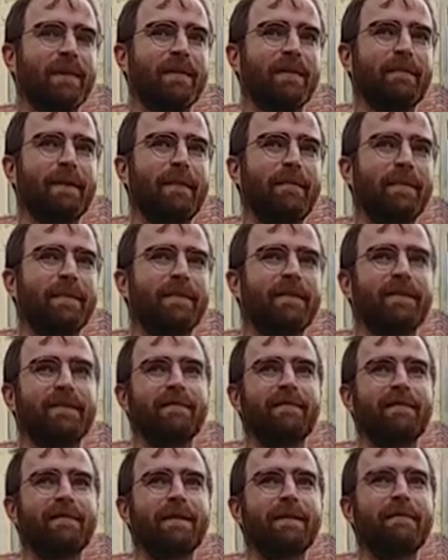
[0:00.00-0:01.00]
weren't
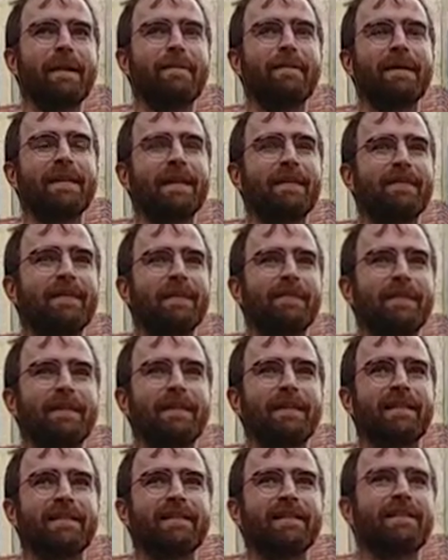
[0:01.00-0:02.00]
remembered or maybe
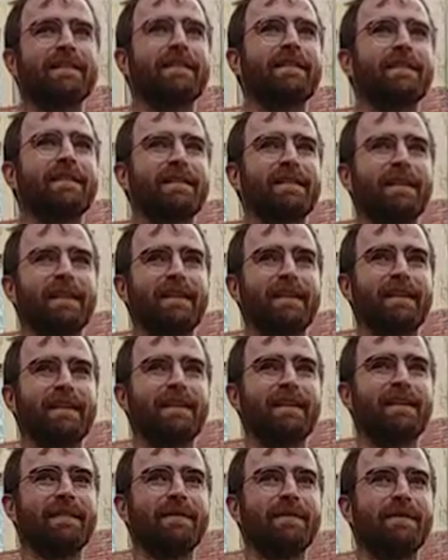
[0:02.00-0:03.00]
never even considered
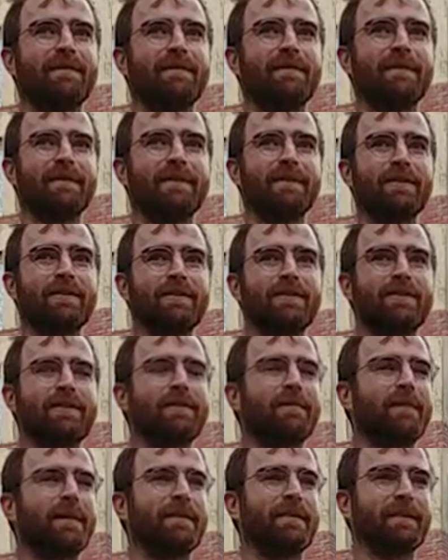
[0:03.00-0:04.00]
that they
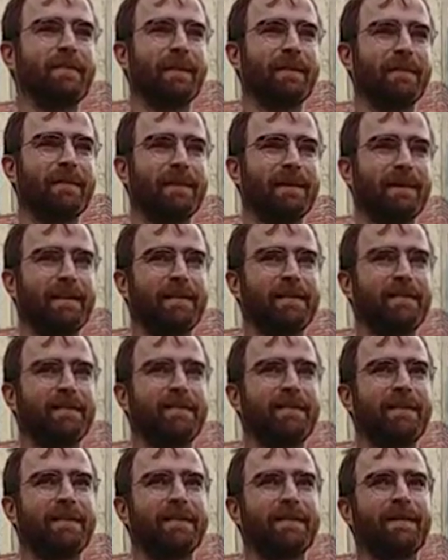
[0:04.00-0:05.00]
should be remembered
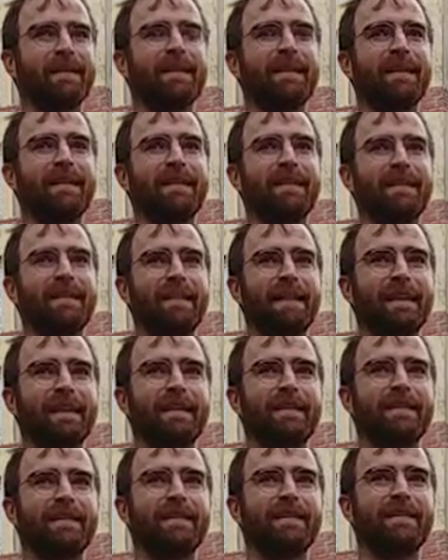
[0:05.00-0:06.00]
they didn't feel
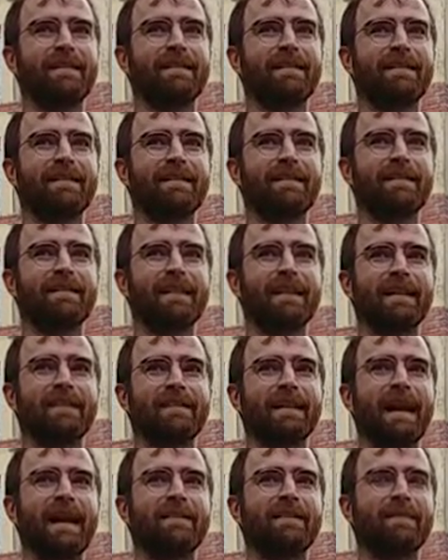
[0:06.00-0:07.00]
any
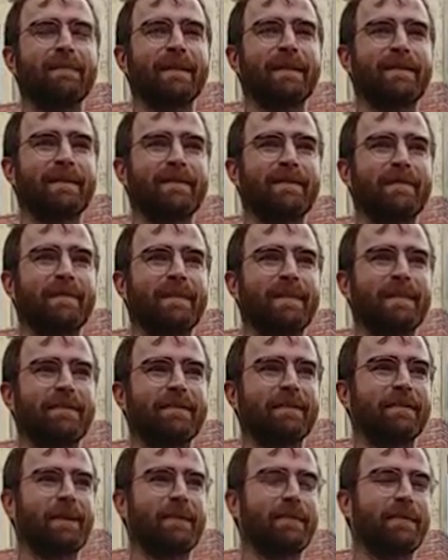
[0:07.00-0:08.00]
entitlement
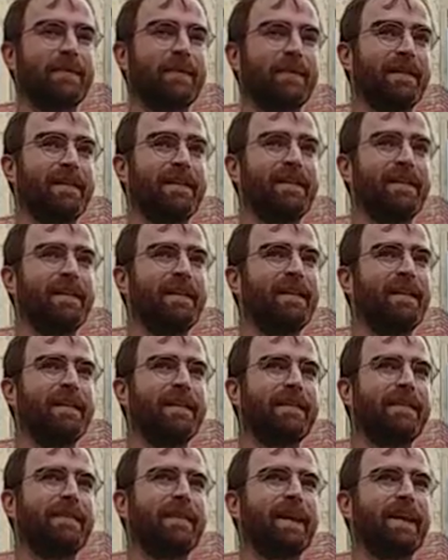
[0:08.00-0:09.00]
to being remembered or that
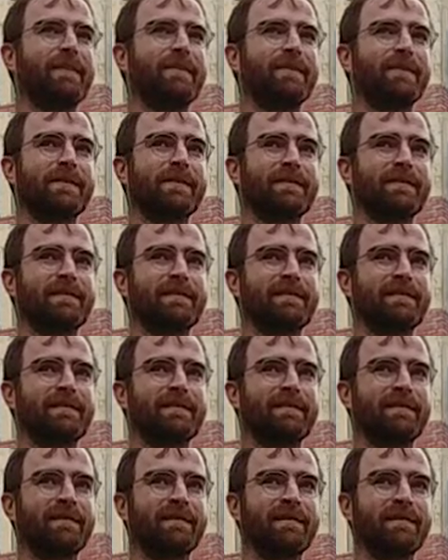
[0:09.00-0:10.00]
their lives were
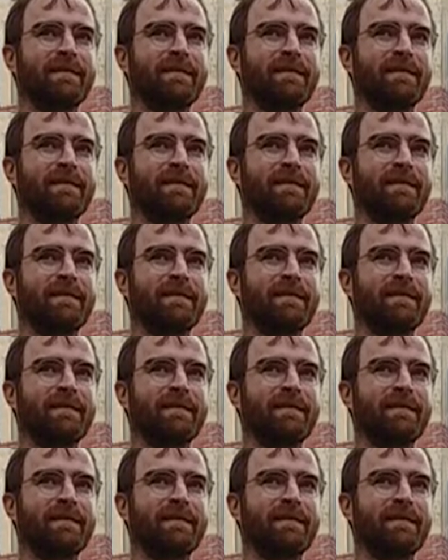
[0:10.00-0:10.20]
just